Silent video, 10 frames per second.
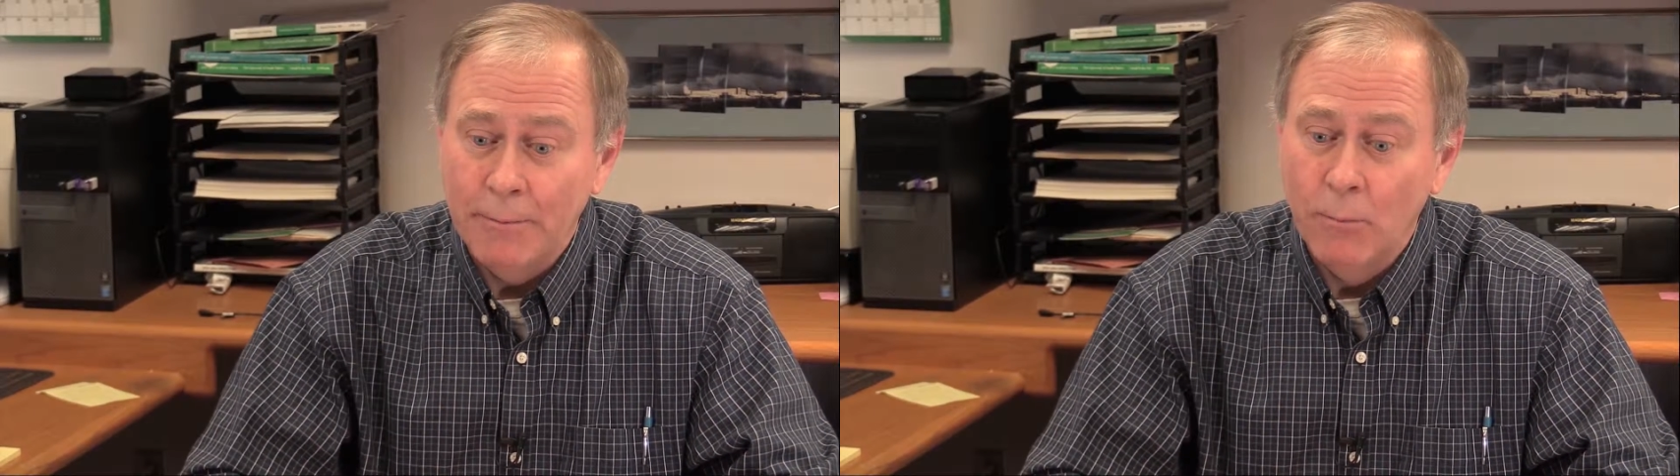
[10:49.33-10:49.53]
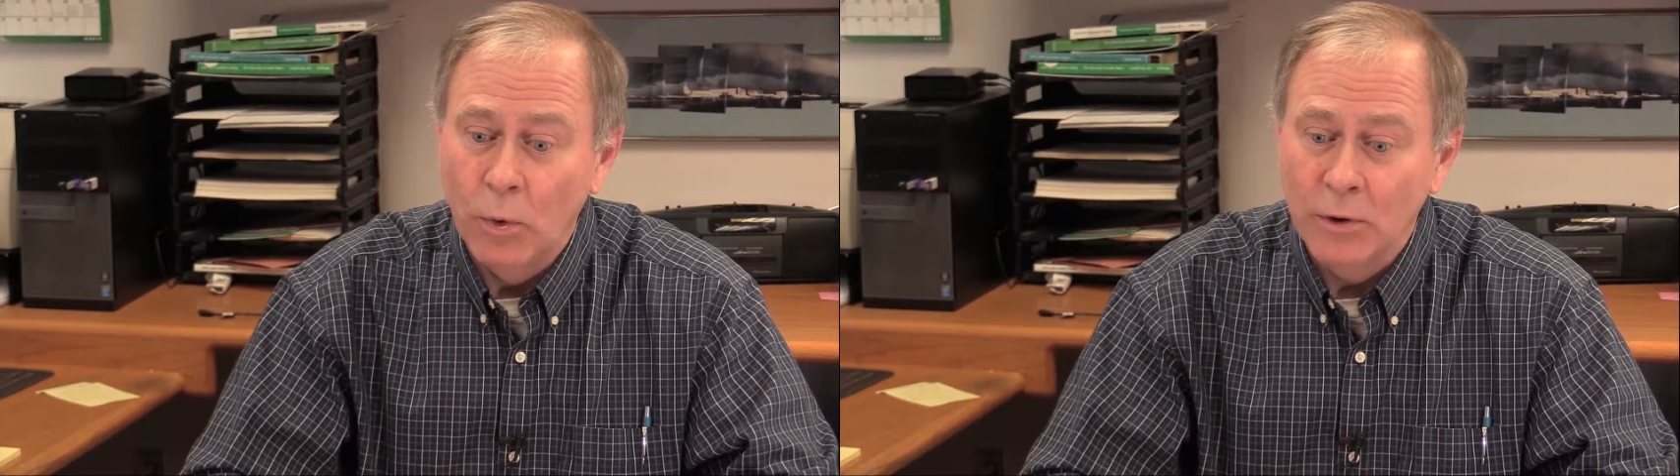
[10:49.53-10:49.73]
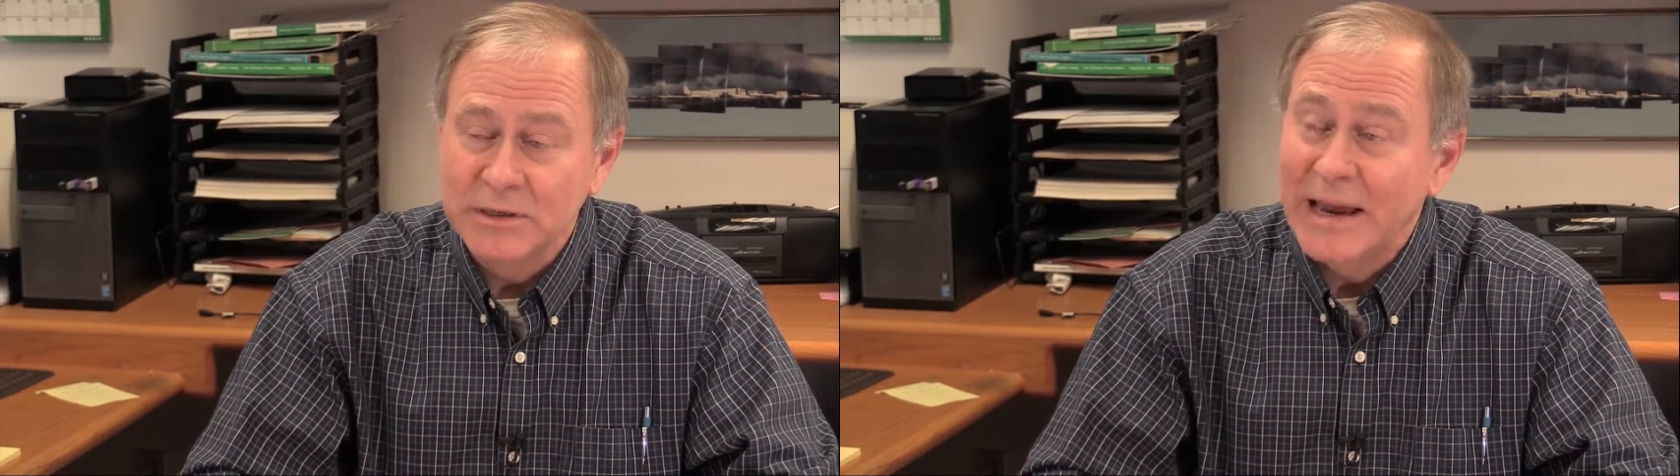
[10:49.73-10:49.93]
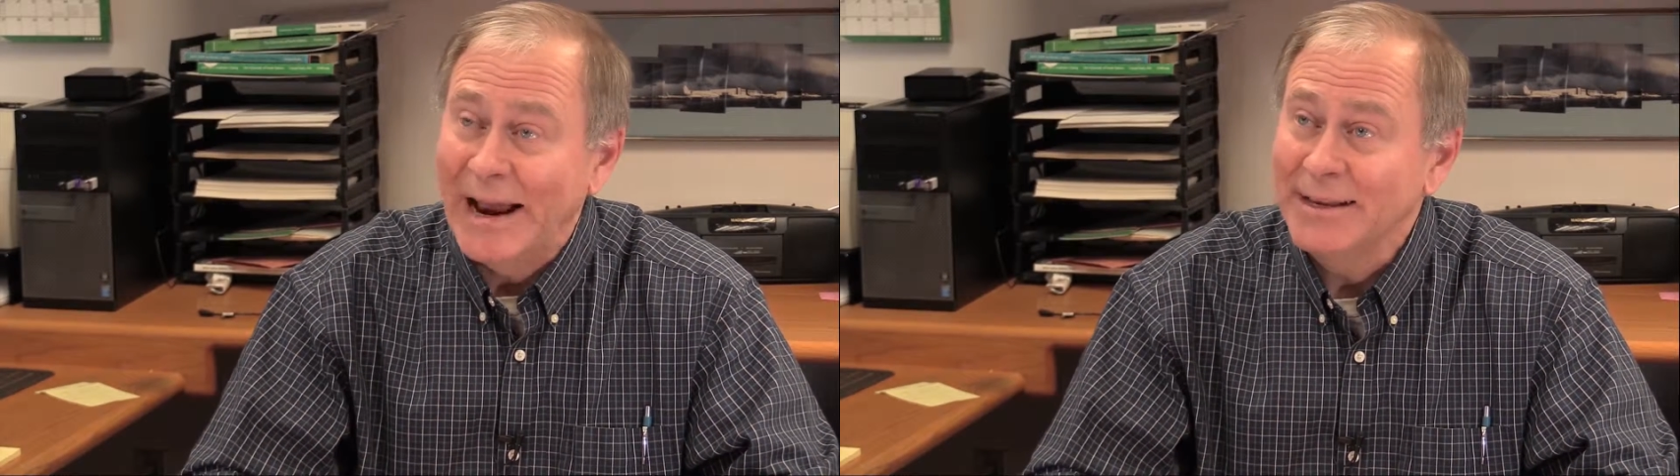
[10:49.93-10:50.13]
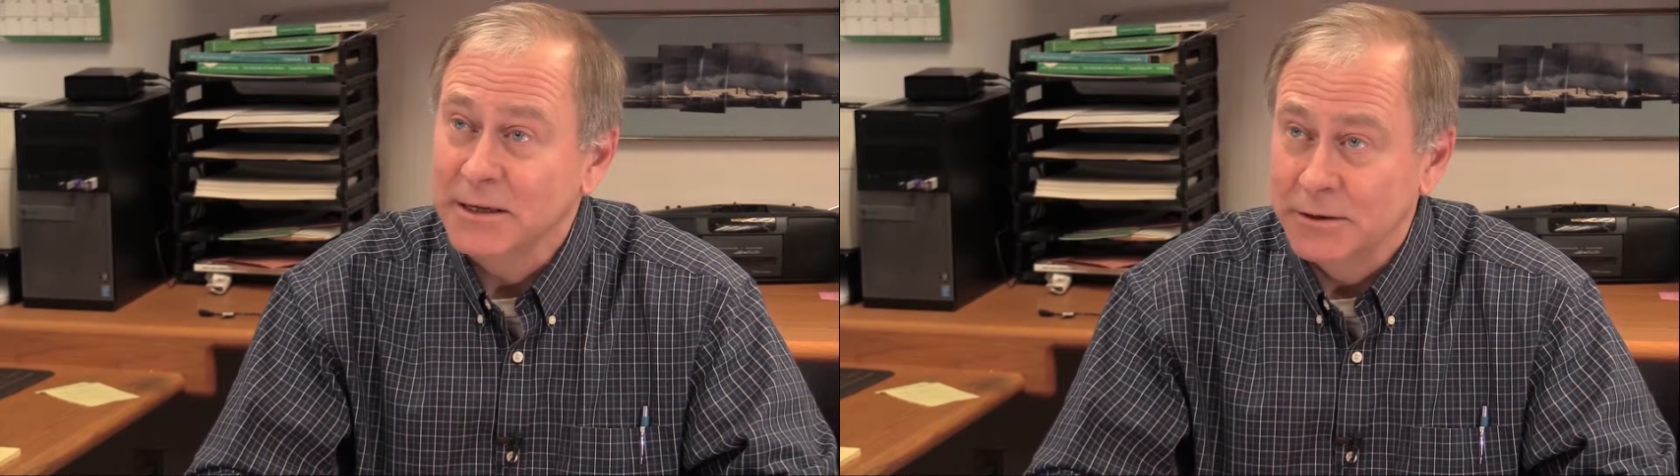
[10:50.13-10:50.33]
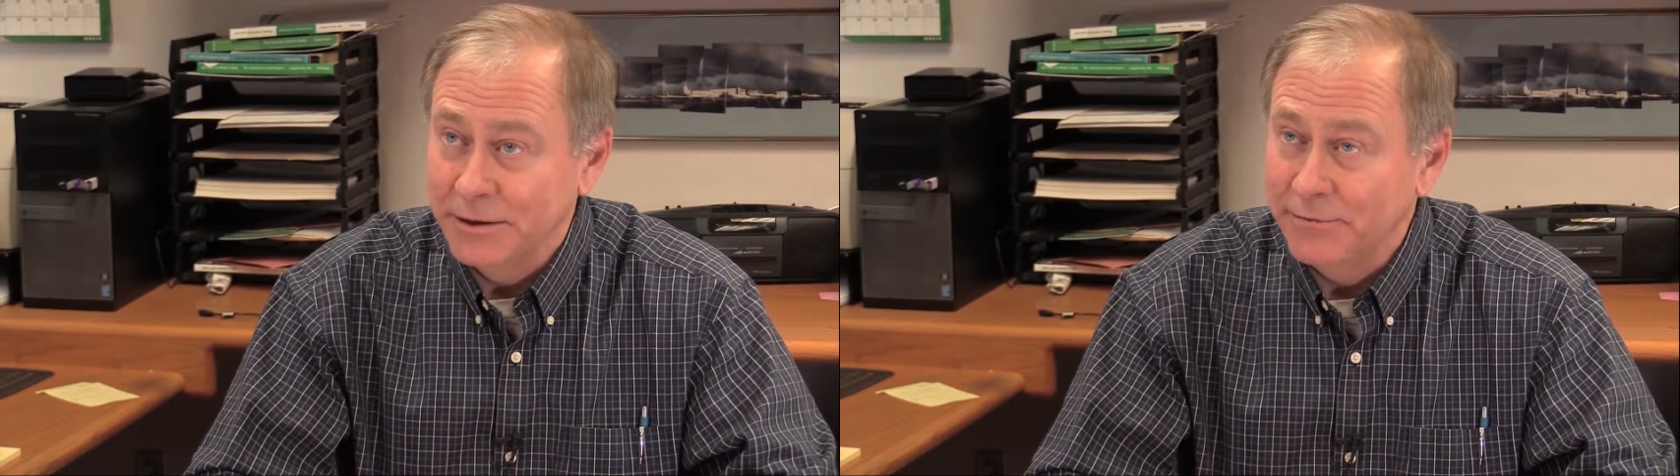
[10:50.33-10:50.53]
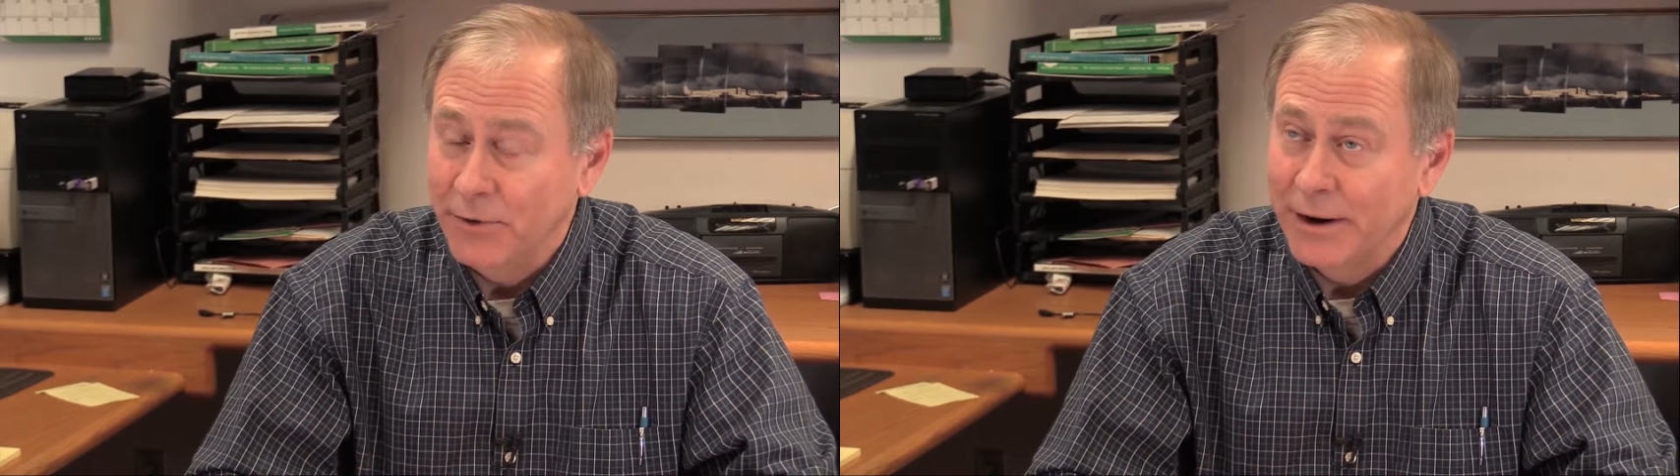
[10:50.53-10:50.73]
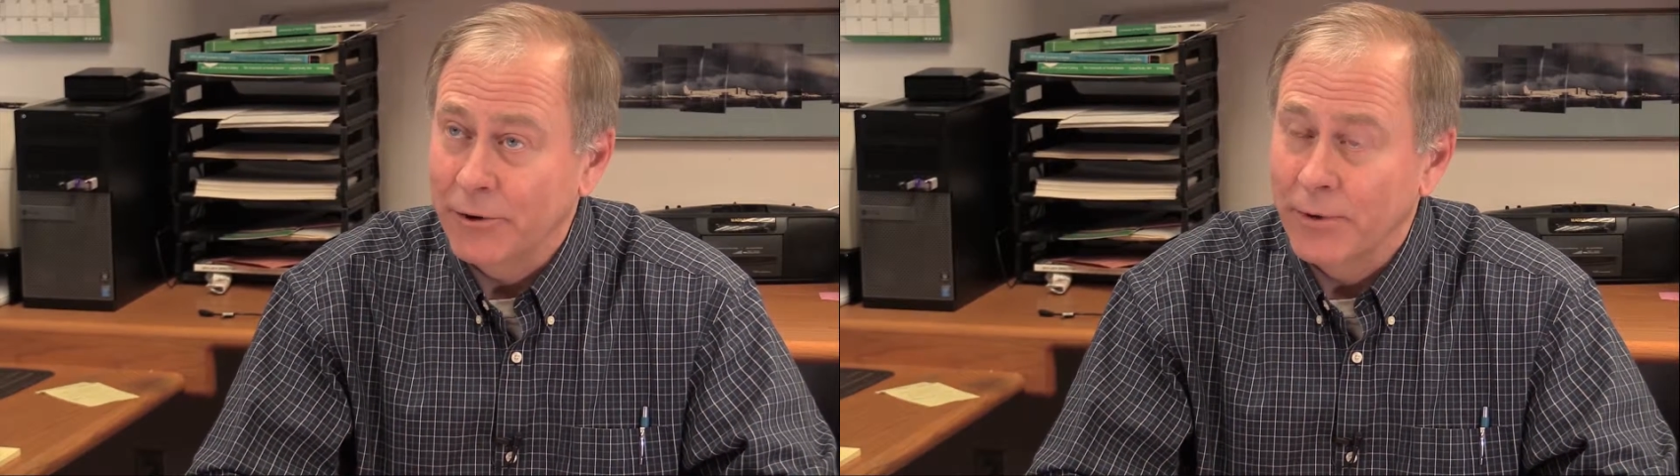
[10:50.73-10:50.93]
more tactically
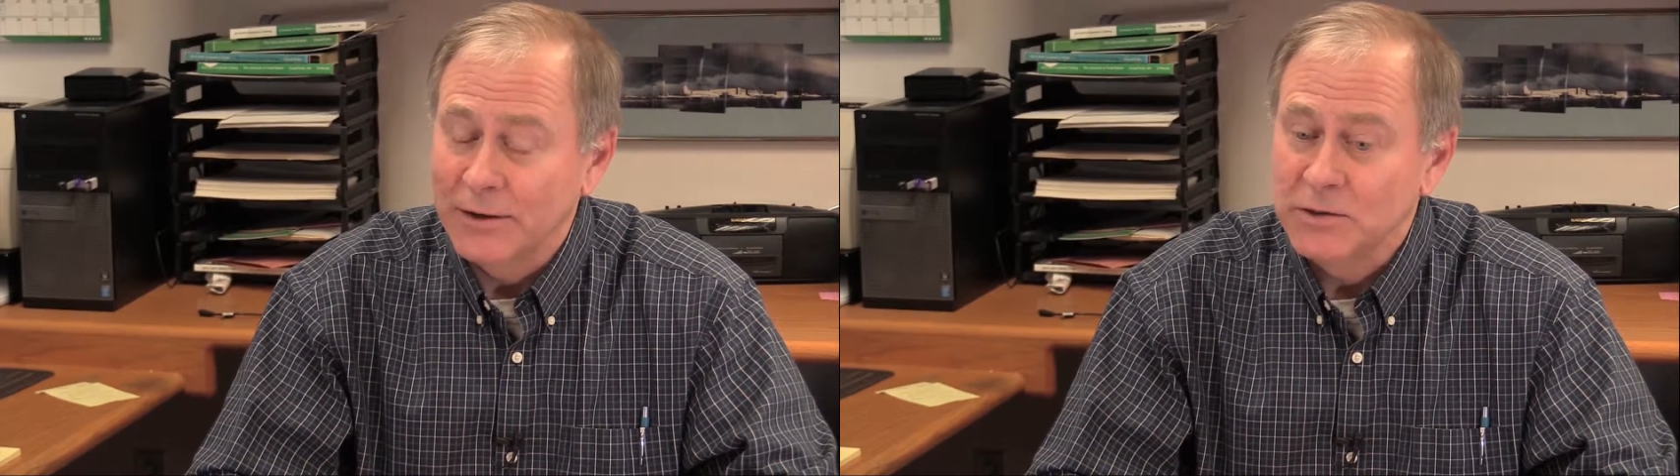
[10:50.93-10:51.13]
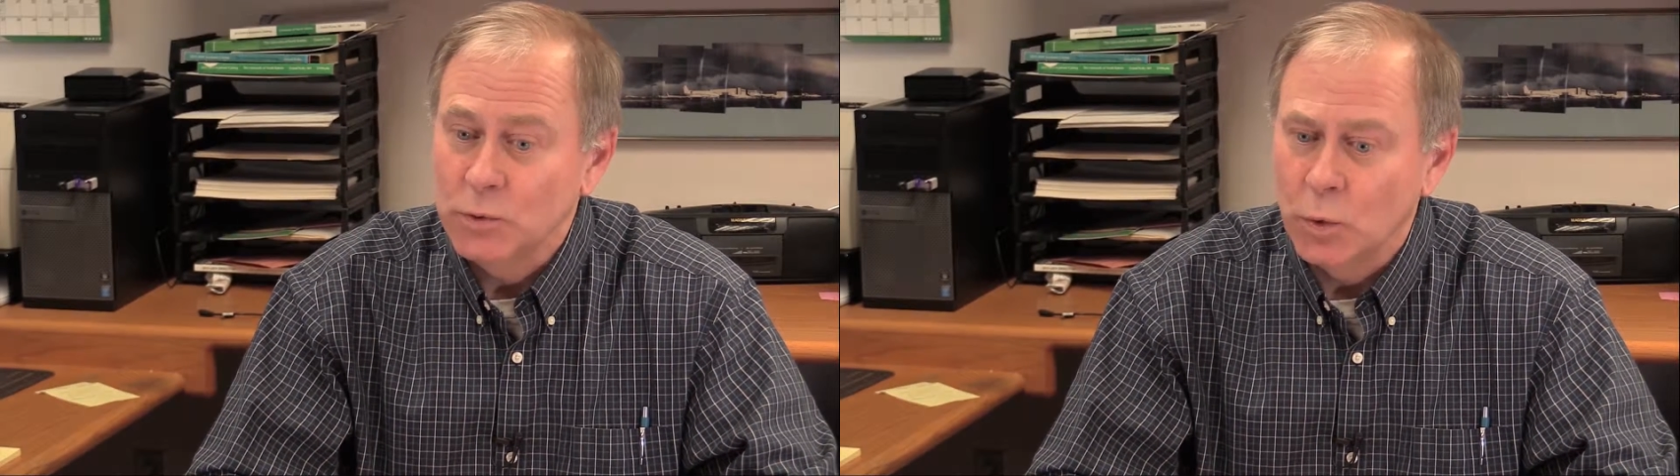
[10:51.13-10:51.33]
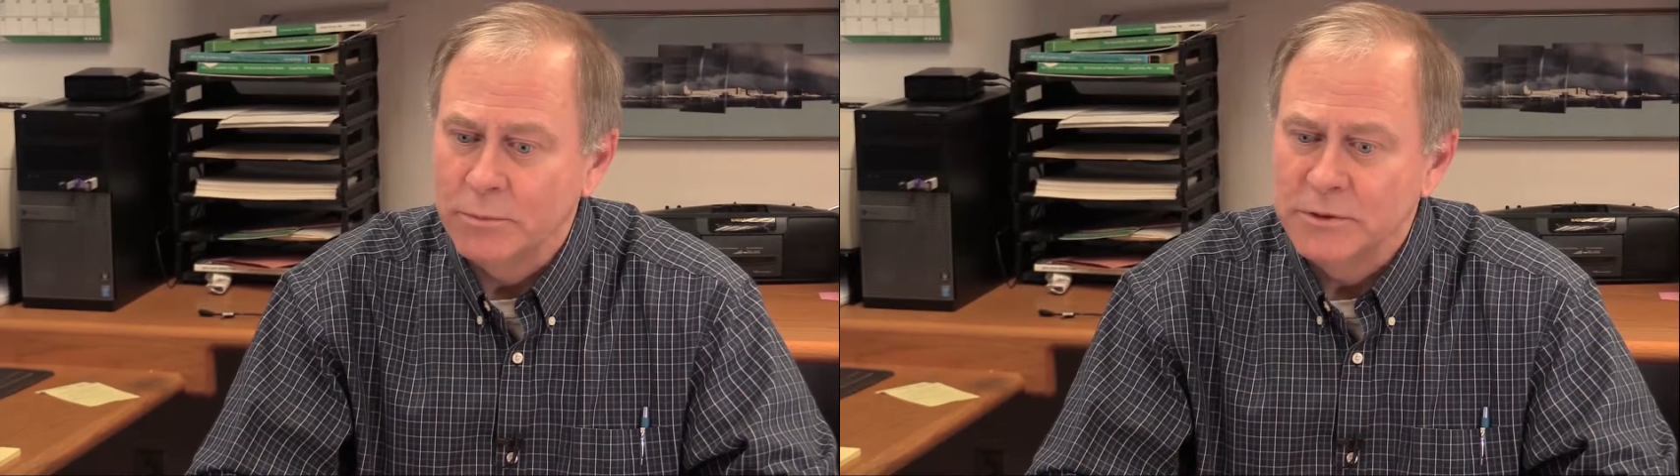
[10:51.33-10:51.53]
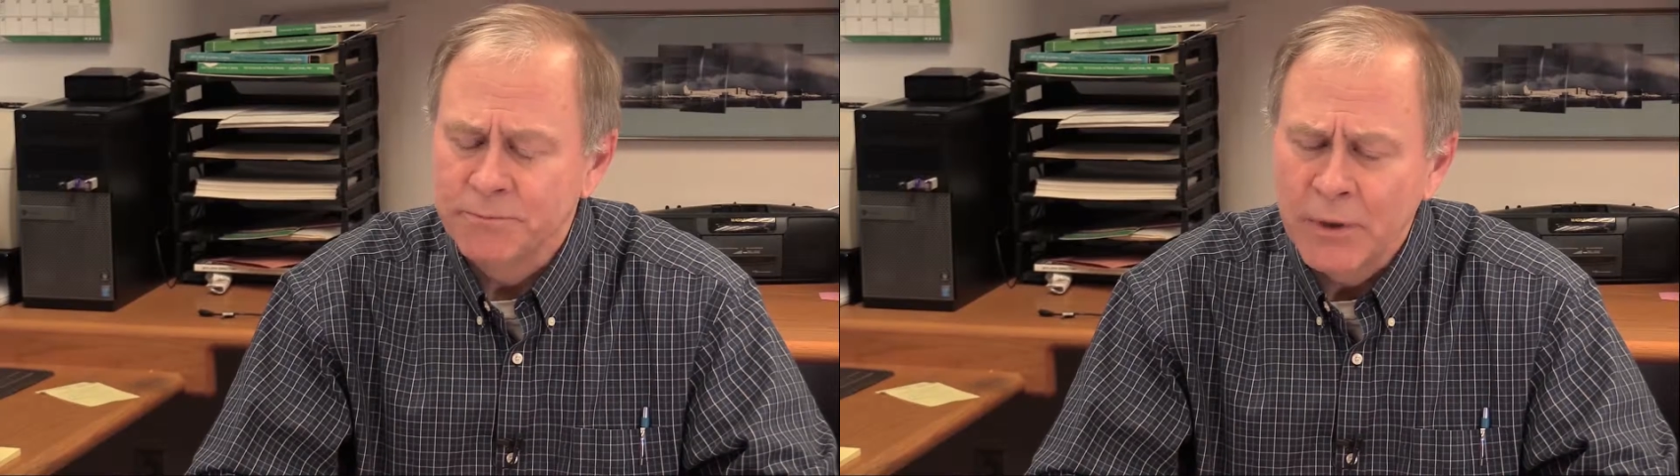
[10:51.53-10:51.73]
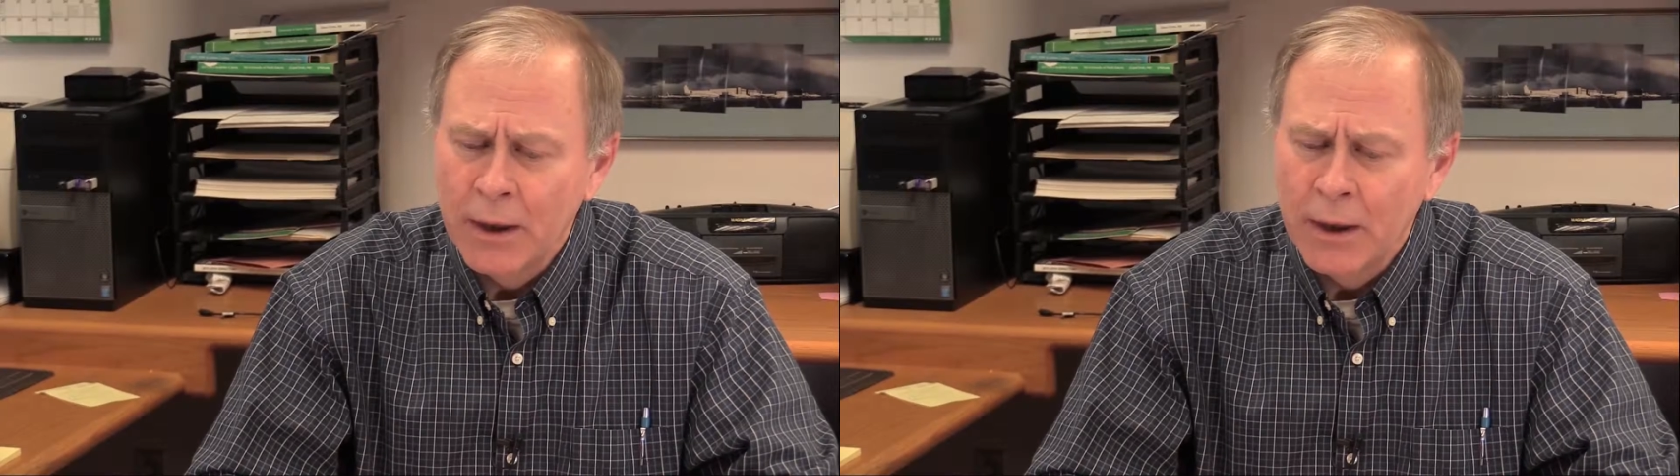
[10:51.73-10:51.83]
flying around storms.